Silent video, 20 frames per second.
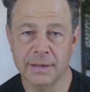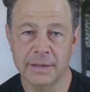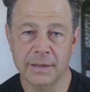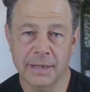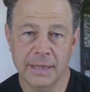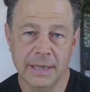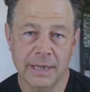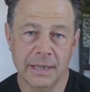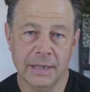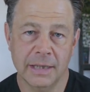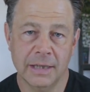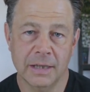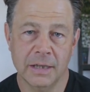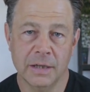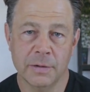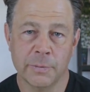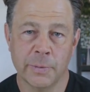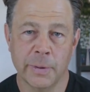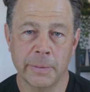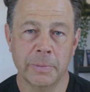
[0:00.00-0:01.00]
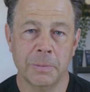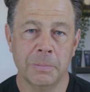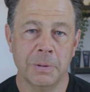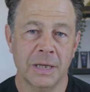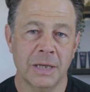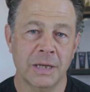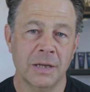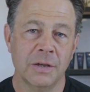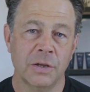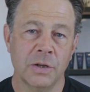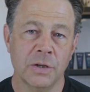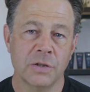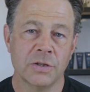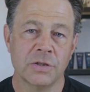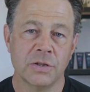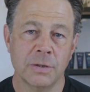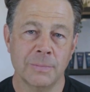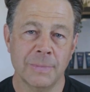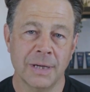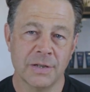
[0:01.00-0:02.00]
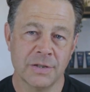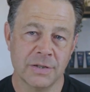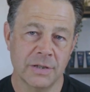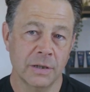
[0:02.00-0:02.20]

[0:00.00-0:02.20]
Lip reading: at the end, then you've probably used too much.